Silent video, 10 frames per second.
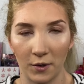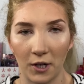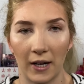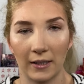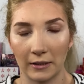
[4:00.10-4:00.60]

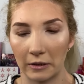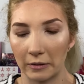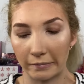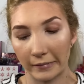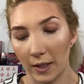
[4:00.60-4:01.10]
shade,
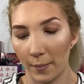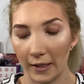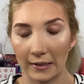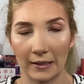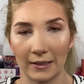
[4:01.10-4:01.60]
so it
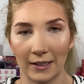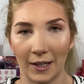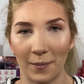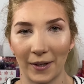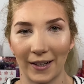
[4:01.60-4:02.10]
makes sense that they
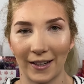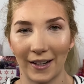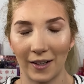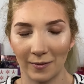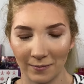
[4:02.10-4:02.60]
put it in
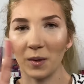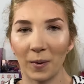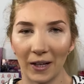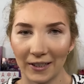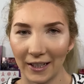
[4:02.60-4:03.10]
there. But
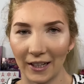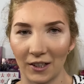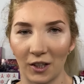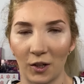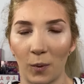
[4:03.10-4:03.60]
let's get
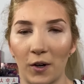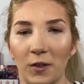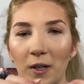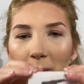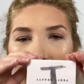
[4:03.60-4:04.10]
into the
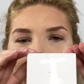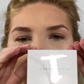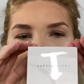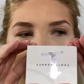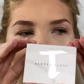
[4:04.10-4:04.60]
swatches. I'm going to
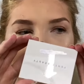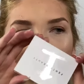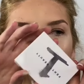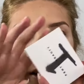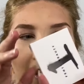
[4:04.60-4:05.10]
start with
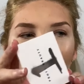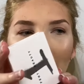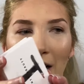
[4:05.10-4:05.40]
the